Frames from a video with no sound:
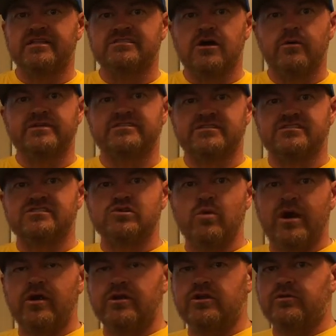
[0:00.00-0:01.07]
It's always in
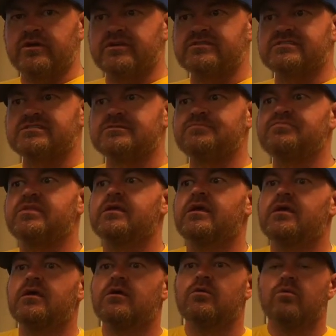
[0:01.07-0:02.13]
square units.
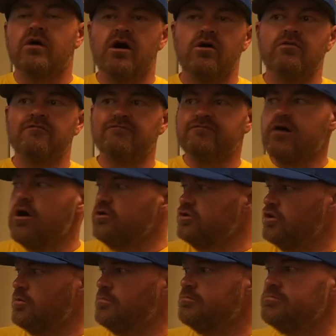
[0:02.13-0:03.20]
Well,
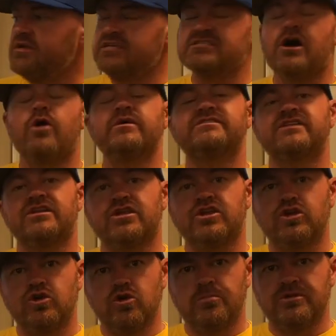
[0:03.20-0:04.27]
volume is always in
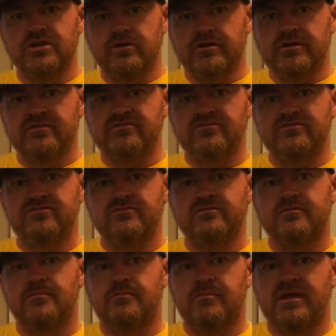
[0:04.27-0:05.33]
cubed units,
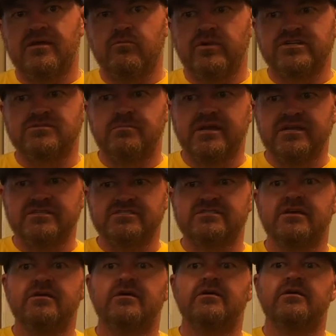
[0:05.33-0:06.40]
which
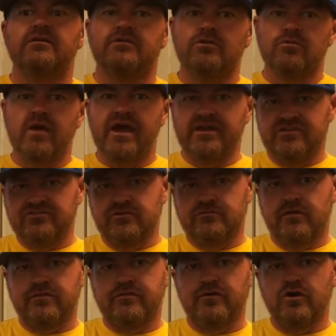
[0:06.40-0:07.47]
means you write it to the
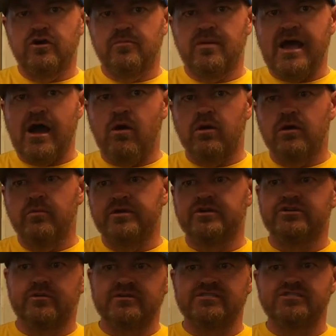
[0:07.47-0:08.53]
third power. When you're
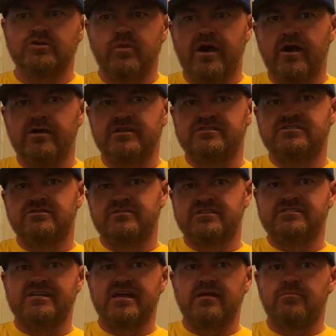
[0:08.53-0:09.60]
doing squared, it's to the
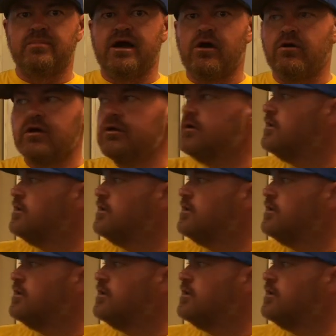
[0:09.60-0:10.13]
second power.